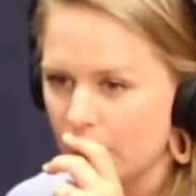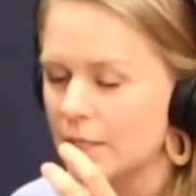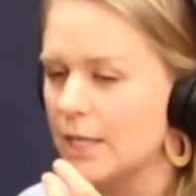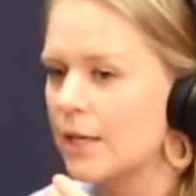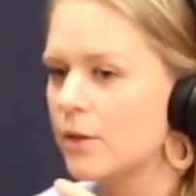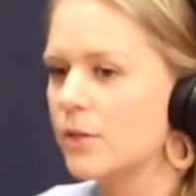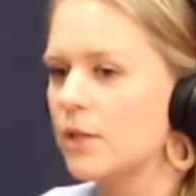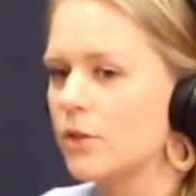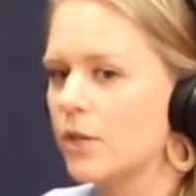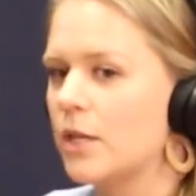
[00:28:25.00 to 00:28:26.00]
we're
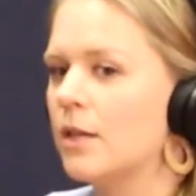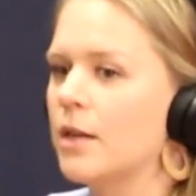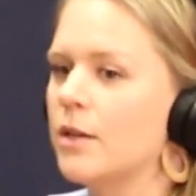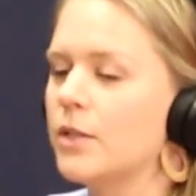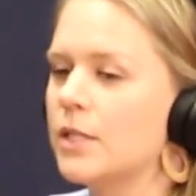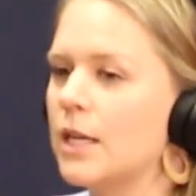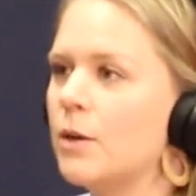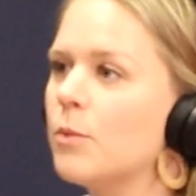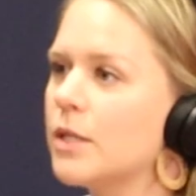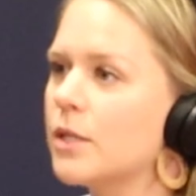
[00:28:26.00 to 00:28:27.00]
diagnosing, treating, and
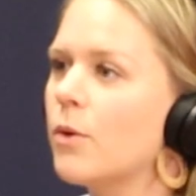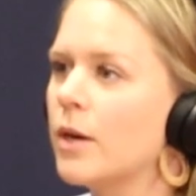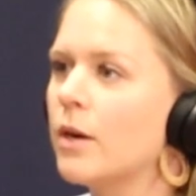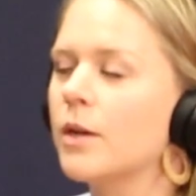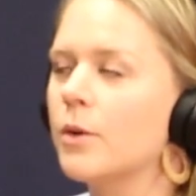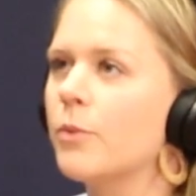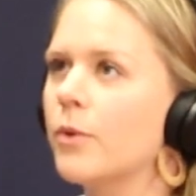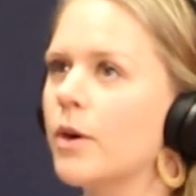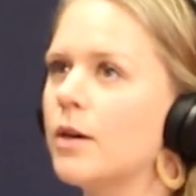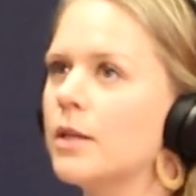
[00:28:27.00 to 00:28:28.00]
understanding what's going on at a
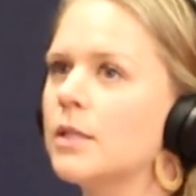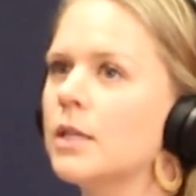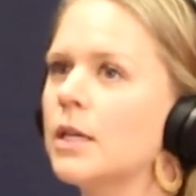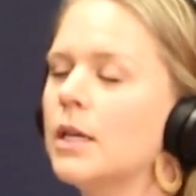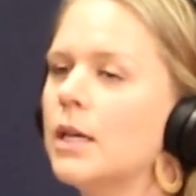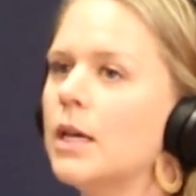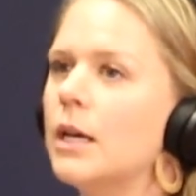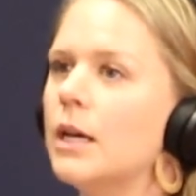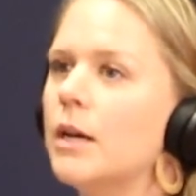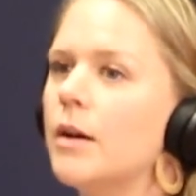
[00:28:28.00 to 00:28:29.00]
root cause.
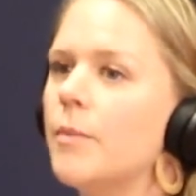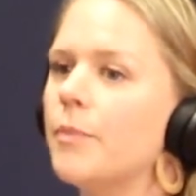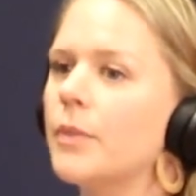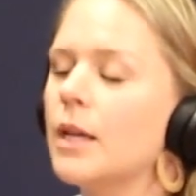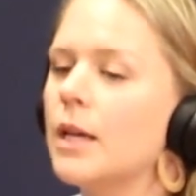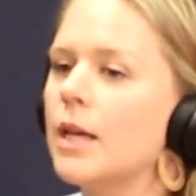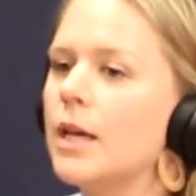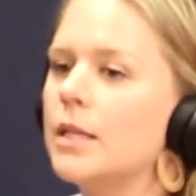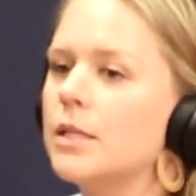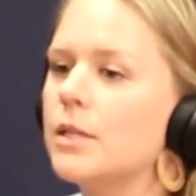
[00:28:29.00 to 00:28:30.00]
And
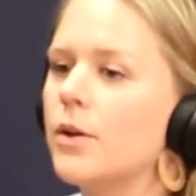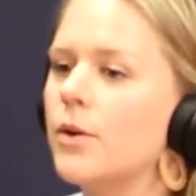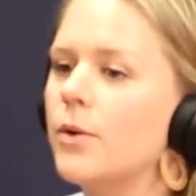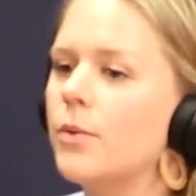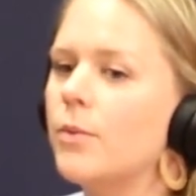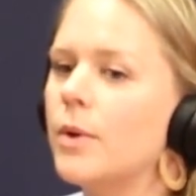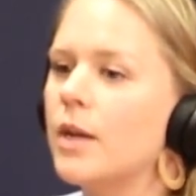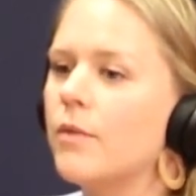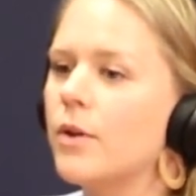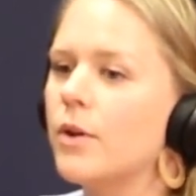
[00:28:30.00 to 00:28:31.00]
so
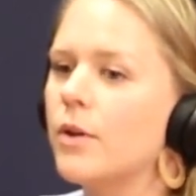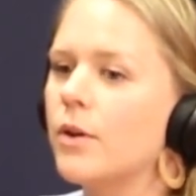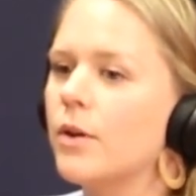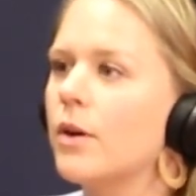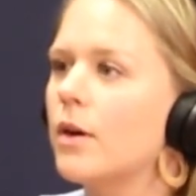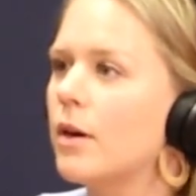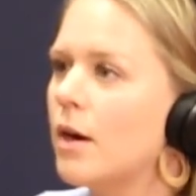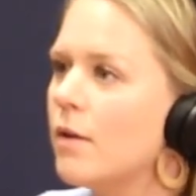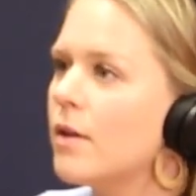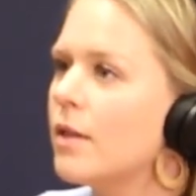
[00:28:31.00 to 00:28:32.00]
whenever you're
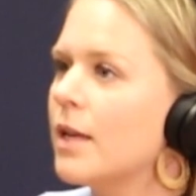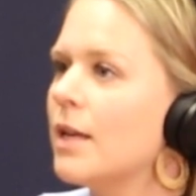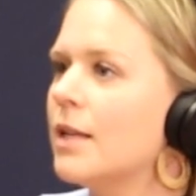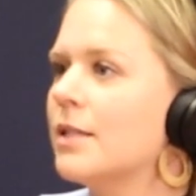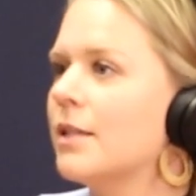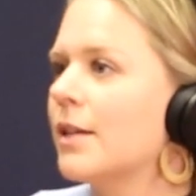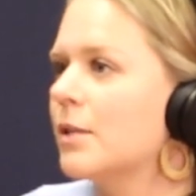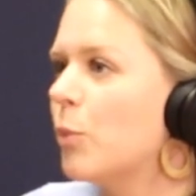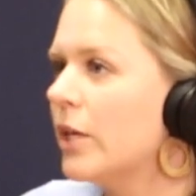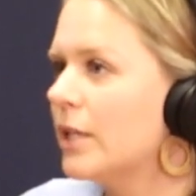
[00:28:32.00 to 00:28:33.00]
ovulating, it's like
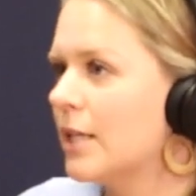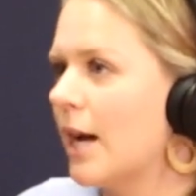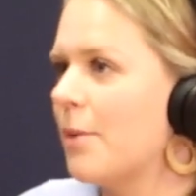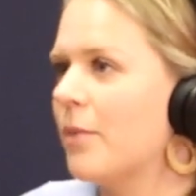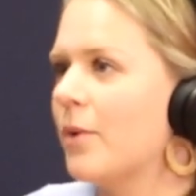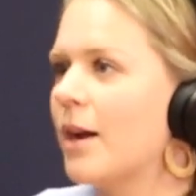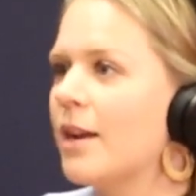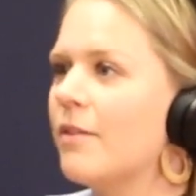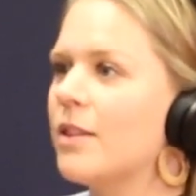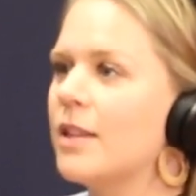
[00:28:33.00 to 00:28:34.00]
springtime,
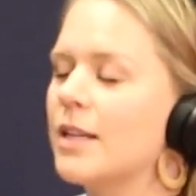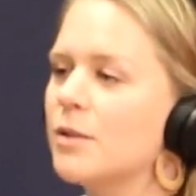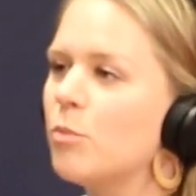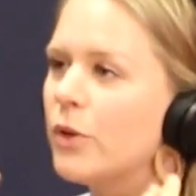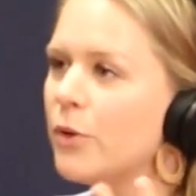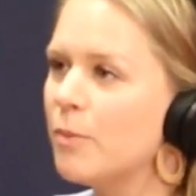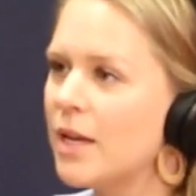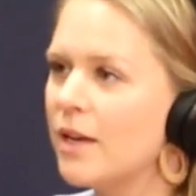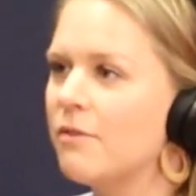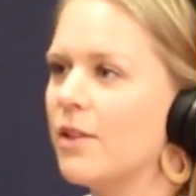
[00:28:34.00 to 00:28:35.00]
right? Everything's
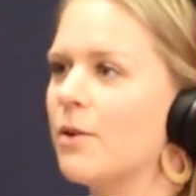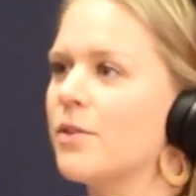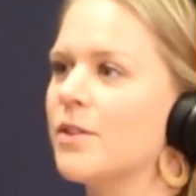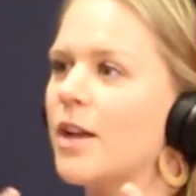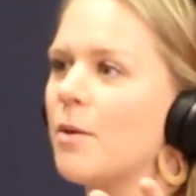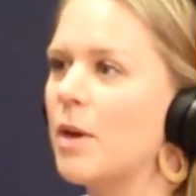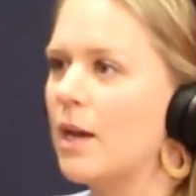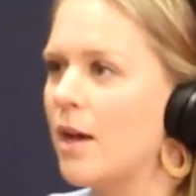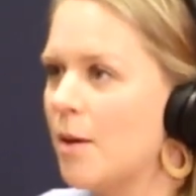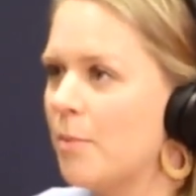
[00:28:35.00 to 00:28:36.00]
blooming, flowers are
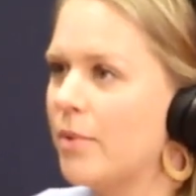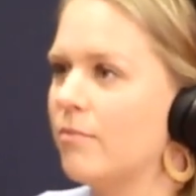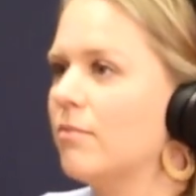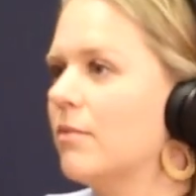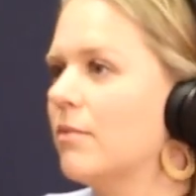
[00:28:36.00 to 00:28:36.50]
coming up.